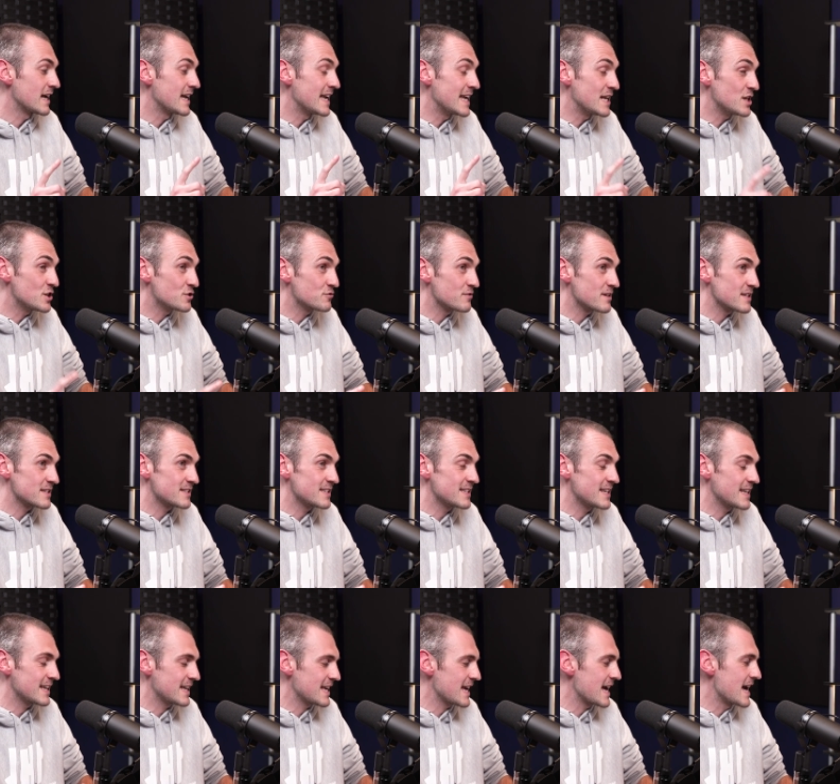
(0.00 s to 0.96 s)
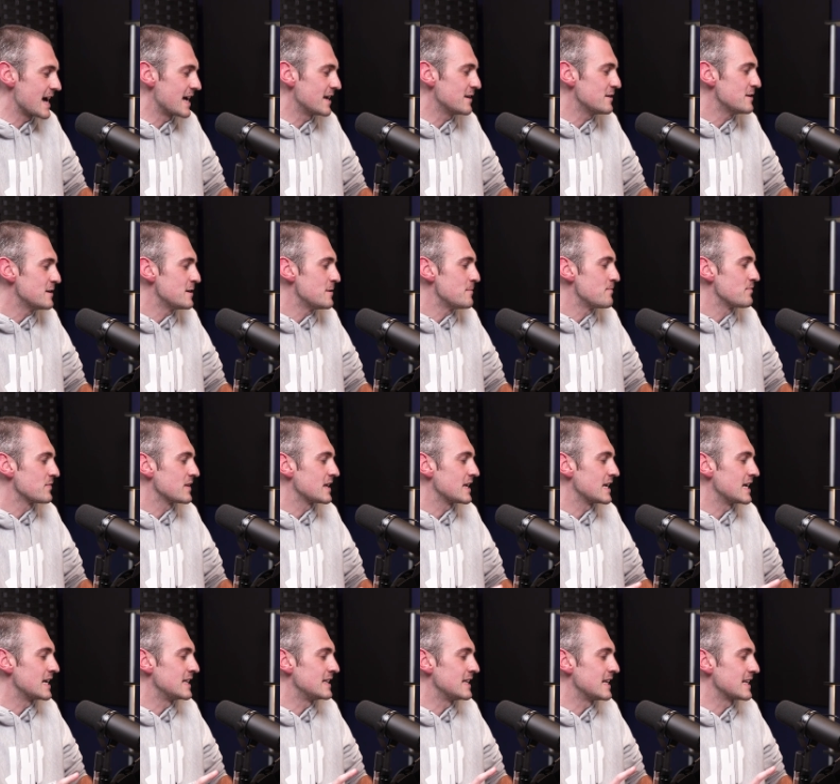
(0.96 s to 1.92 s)
Interesting again,
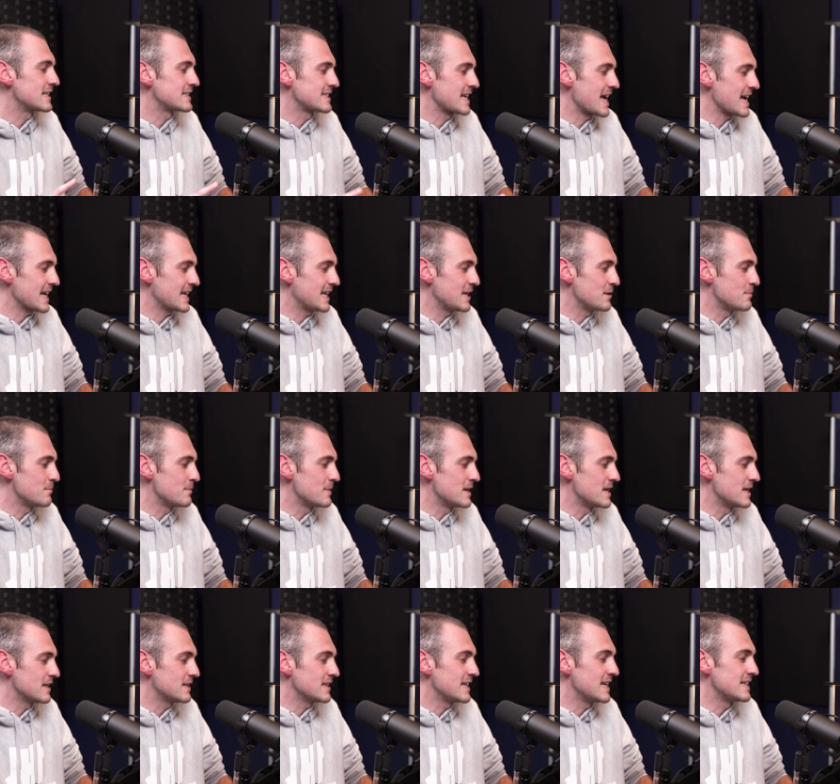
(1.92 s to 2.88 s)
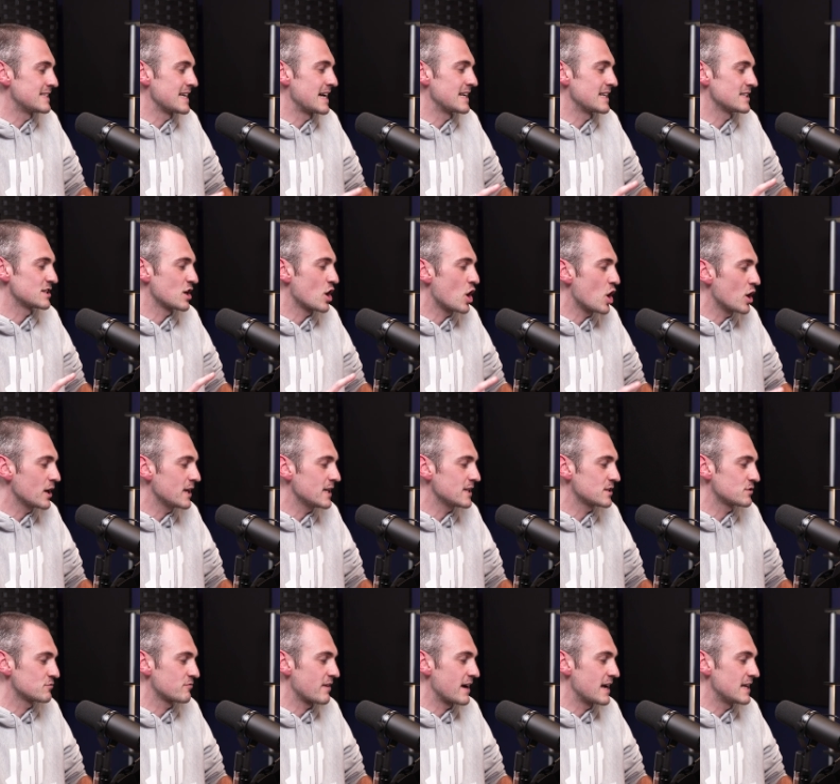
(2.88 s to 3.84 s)
in the attacking mid, he's had his
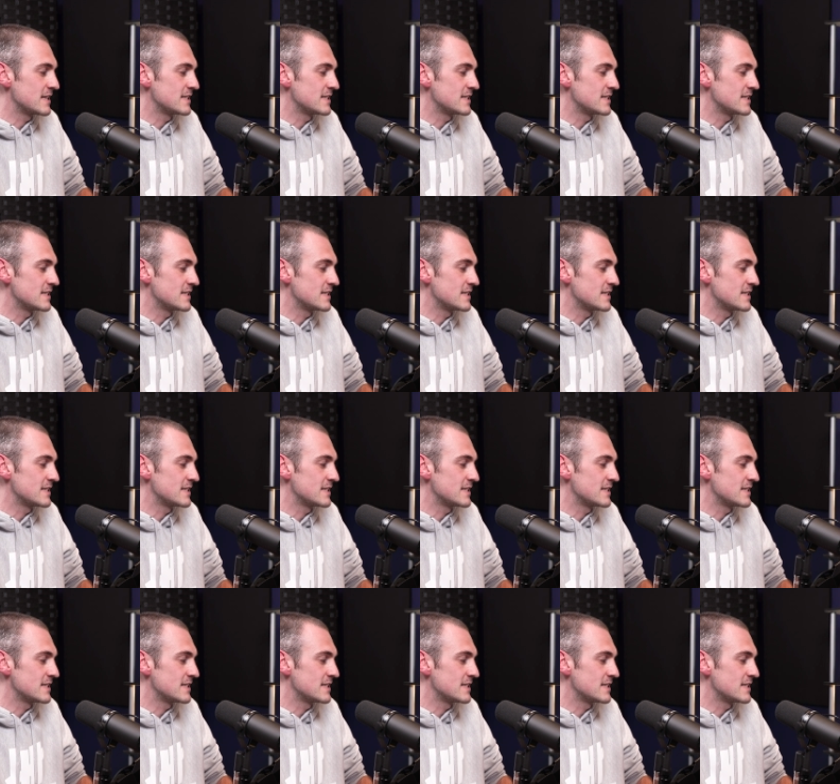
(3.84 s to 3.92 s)
highest